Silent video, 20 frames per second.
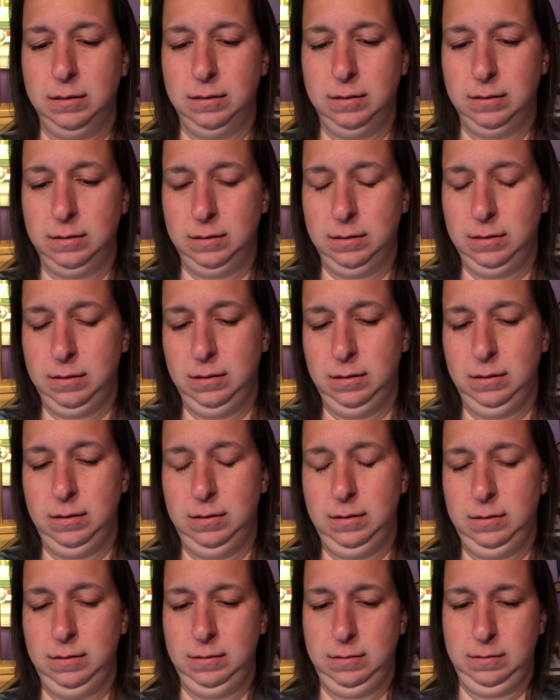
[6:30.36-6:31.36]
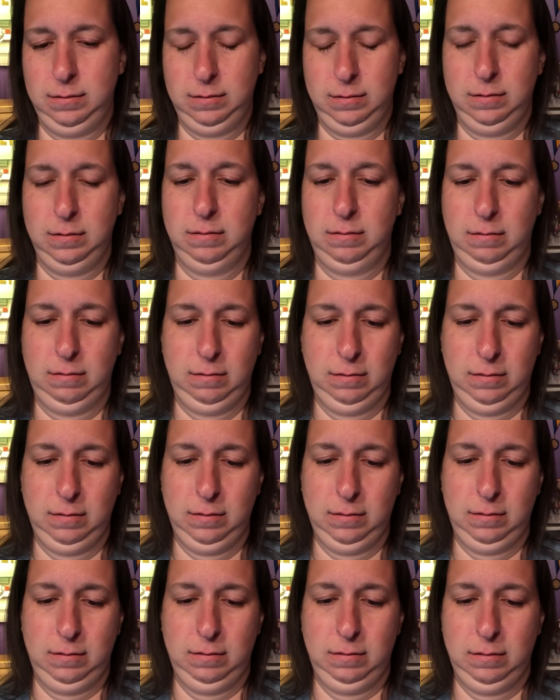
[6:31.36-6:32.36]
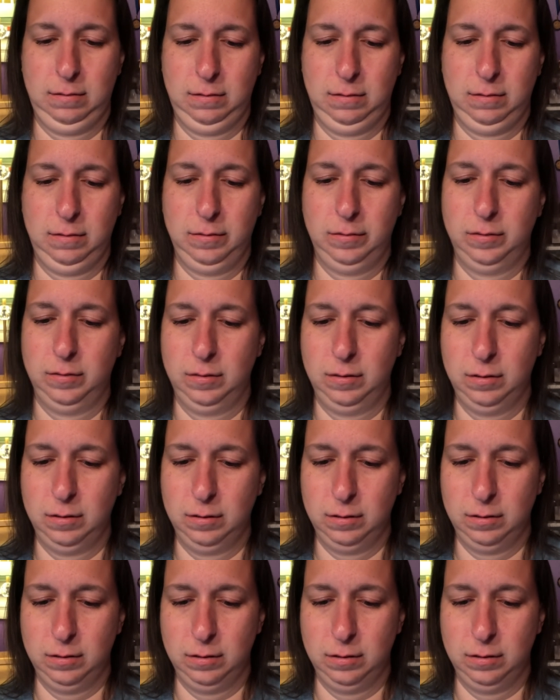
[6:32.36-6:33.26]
[no speech]